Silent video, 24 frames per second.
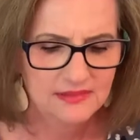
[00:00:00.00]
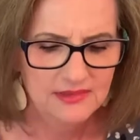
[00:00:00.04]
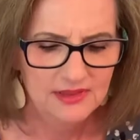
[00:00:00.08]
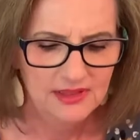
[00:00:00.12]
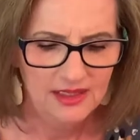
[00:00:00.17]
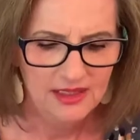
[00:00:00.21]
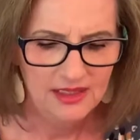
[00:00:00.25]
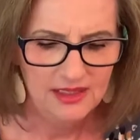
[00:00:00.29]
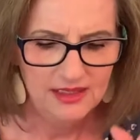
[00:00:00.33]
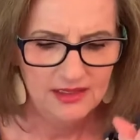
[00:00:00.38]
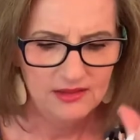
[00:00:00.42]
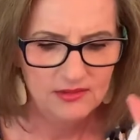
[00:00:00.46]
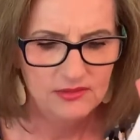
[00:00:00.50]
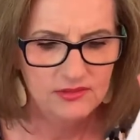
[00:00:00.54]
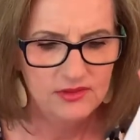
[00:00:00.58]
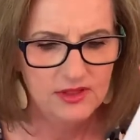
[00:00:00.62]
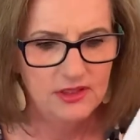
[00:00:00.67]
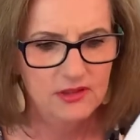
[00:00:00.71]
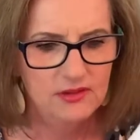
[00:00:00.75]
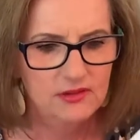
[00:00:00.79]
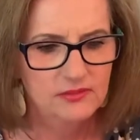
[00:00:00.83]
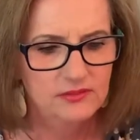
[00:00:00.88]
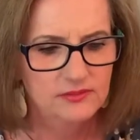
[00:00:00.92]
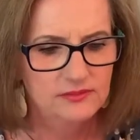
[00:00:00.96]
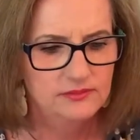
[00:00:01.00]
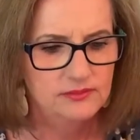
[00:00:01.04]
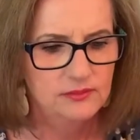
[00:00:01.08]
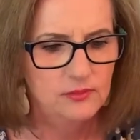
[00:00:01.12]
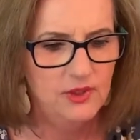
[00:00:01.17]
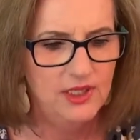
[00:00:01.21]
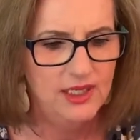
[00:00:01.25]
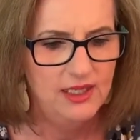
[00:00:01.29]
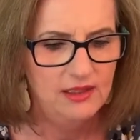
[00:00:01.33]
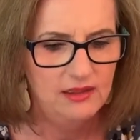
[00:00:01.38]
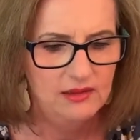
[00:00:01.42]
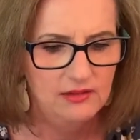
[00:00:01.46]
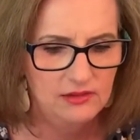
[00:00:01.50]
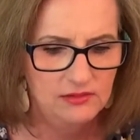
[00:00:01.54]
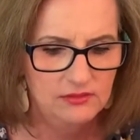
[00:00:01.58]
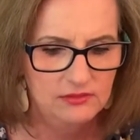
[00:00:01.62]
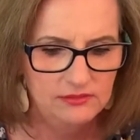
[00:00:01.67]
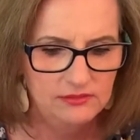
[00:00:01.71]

I don't know. Wow.